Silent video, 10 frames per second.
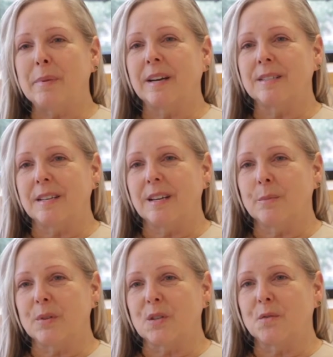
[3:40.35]
back to
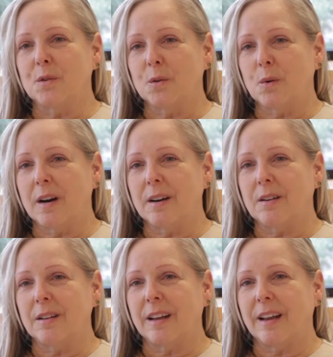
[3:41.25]
campus for a
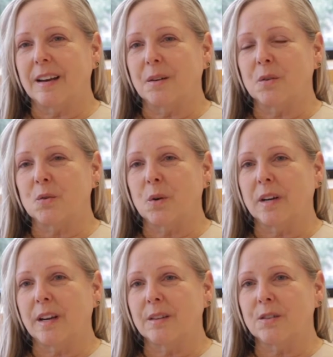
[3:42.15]
while, and I was
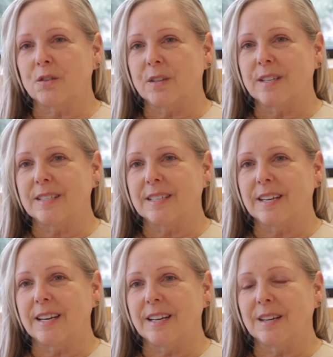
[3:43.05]
walking the streets
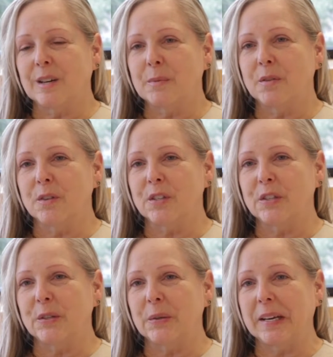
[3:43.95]
today to come over
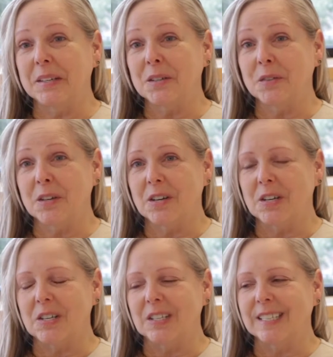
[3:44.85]
to Andover
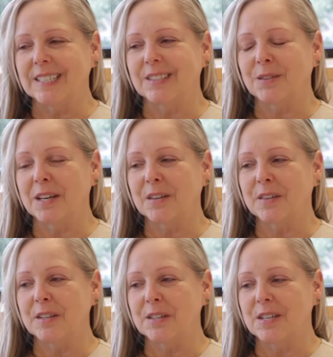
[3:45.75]
Hall and
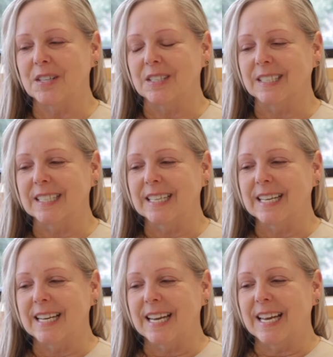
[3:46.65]
Rockefeller Hall.
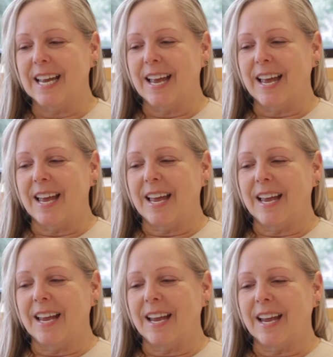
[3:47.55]

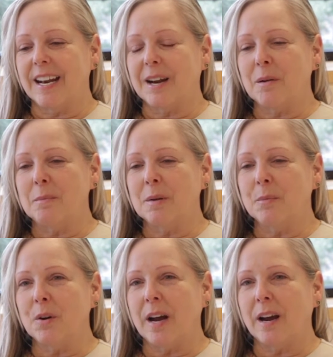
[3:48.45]
And I
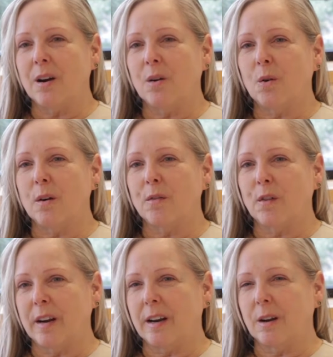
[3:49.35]
remember how
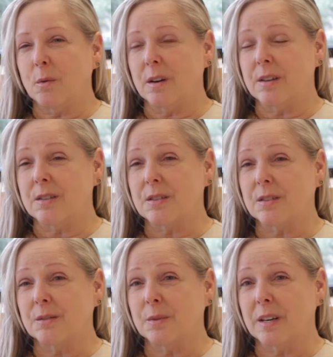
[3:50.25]
afraid I
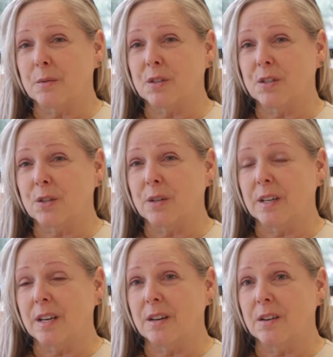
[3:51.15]
was when I was a
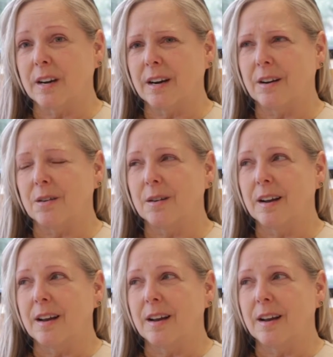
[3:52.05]
student here, how